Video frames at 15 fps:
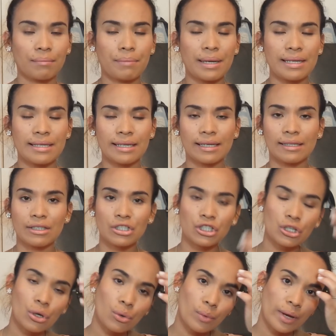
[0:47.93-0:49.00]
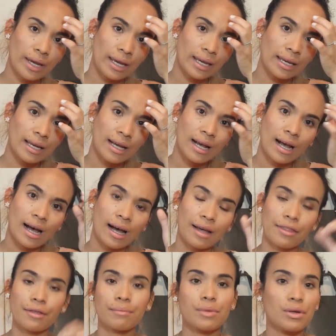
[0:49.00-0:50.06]
basically showing
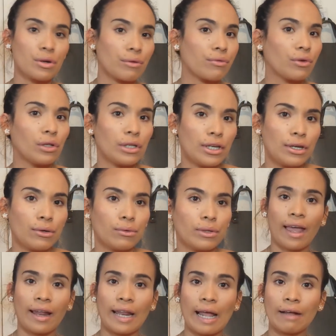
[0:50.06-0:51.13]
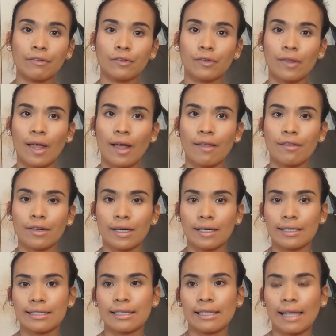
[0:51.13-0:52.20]
uh, the beautiful you and after that they're
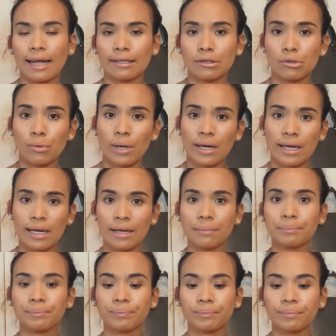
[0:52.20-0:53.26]
gonna select 20